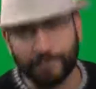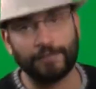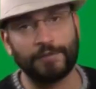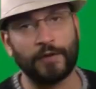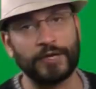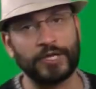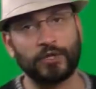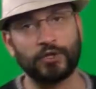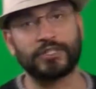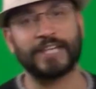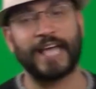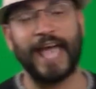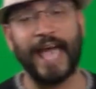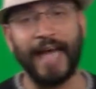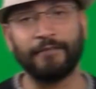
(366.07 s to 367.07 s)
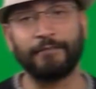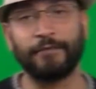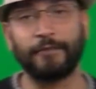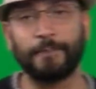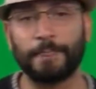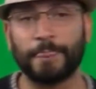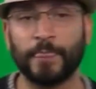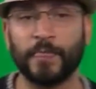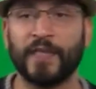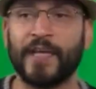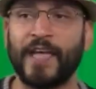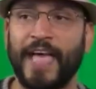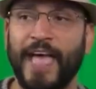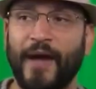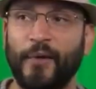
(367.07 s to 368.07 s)
very good to have.
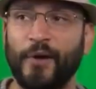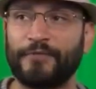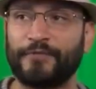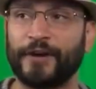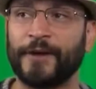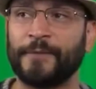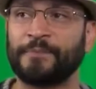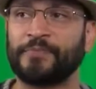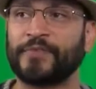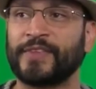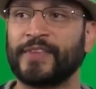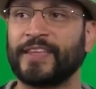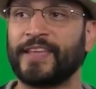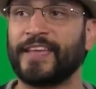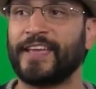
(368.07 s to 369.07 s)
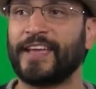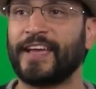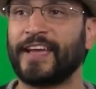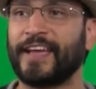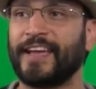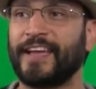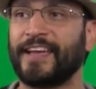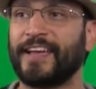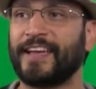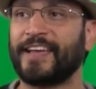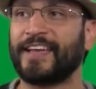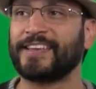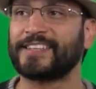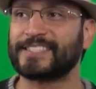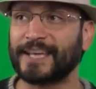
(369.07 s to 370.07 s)
However,
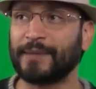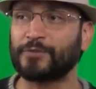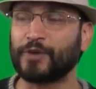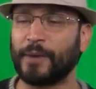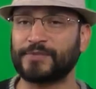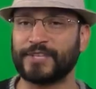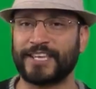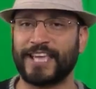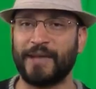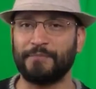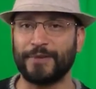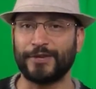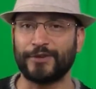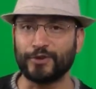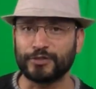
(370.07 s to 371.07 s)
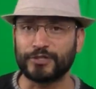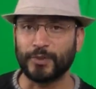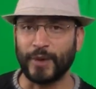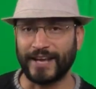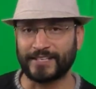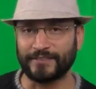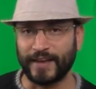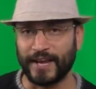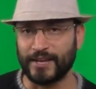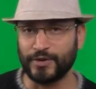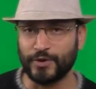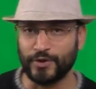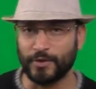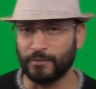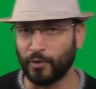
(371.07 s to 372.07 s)
sometimes it can be good to activate a
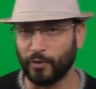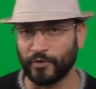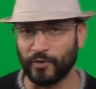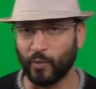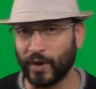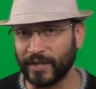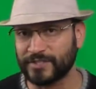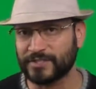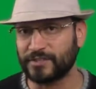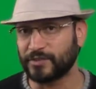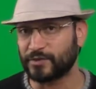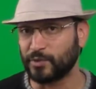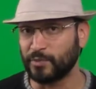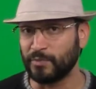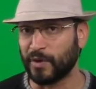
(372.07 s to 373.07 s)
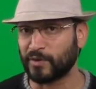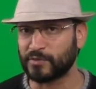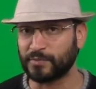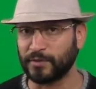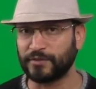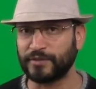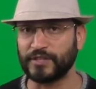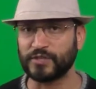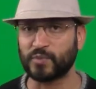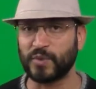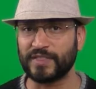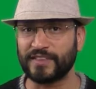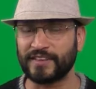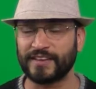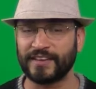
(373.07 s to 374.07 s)
unit more than once to do multiple things
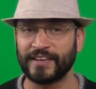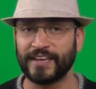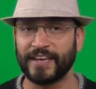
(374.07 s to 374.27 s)
with it.